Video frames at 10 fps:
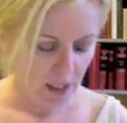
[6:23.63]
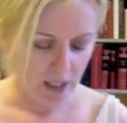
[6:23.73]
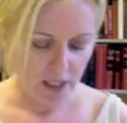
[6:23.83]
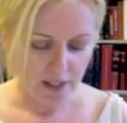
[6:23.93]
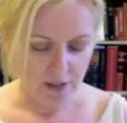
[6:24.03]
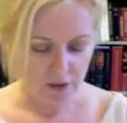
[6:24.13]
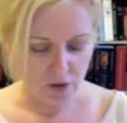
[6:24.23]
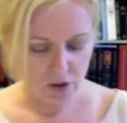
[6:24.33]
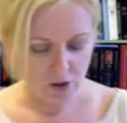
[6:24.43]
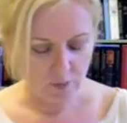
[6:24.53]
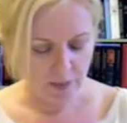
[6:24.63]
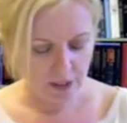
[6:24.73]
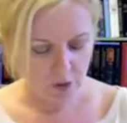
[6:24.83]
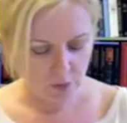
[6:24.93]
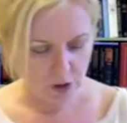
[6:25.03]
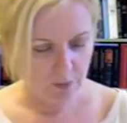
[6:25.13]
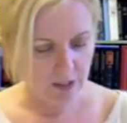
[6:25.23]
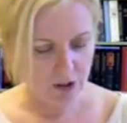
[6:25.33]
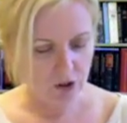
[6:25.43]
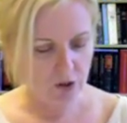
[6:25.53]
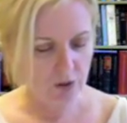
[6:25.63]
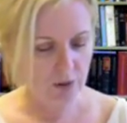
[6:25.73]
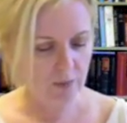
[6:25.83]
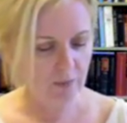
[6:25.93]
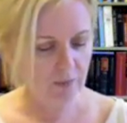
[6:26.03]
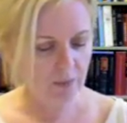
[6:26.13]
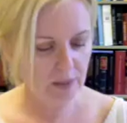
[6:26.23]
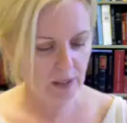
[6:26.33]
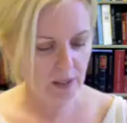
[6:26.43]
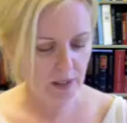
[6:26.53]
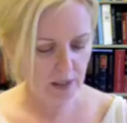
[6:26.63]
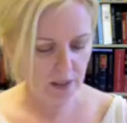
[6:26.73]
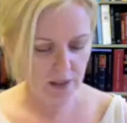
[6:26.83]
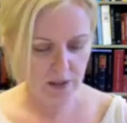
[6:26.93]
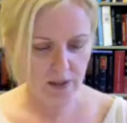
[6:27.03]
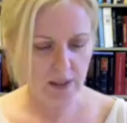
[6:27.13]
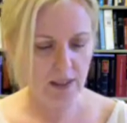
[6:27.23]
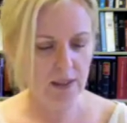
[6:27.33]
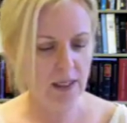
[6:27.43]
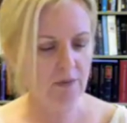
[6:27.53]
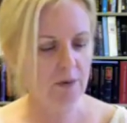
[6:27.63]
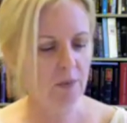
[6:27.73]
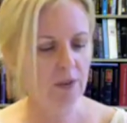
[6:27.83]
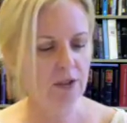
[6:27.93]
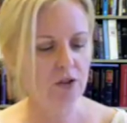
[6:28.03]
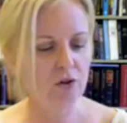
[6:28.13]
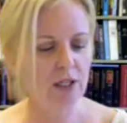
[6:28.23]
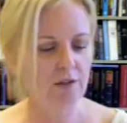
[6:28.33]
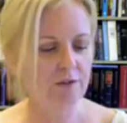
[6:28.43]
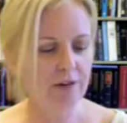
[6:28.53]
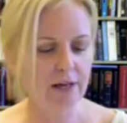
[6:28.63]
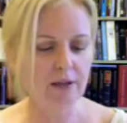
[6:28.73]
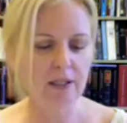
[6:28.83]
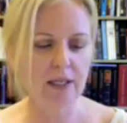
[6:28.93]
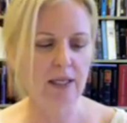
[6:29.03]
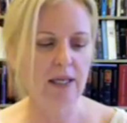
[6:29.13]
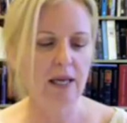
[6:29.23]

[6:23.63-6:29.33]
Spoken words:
And then there's also a page where she makes sure that everyone is treated fairly.